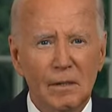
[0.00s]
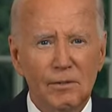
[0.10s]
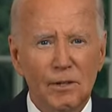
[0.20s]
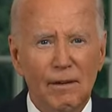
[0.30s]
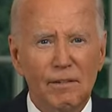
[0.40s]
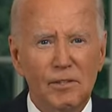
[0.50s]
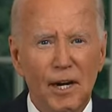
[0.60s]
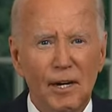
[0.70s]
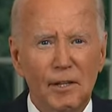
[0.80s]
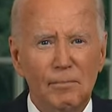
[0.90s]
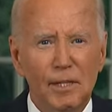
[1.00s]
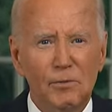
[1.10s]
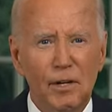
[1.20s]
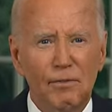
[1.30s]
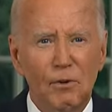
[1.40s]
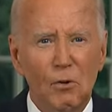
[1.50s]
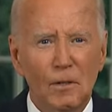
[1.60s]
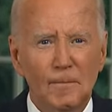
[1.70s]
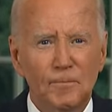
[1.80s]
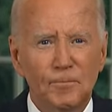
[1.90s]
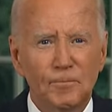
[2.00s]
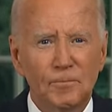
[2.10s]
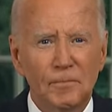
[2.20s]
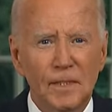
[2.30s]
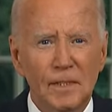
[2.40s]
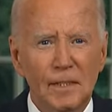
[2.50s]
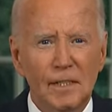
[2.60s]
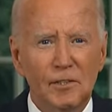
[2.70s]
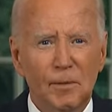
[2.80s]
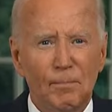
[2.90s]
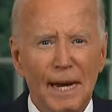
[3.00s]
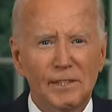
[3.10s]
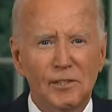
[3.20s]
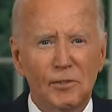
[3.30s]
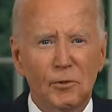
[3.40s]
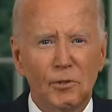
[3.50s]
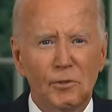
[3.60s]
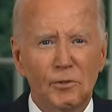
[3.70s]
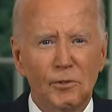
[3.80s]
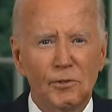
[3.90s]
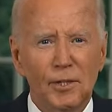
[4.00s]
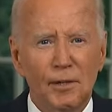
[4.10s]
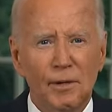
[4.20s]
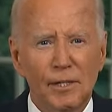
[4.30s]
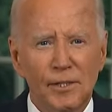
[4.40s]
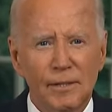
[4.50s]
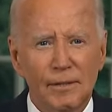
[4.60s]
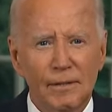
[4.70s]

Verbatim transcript: So I've decided the best way forward is to pass the torch to a new generation.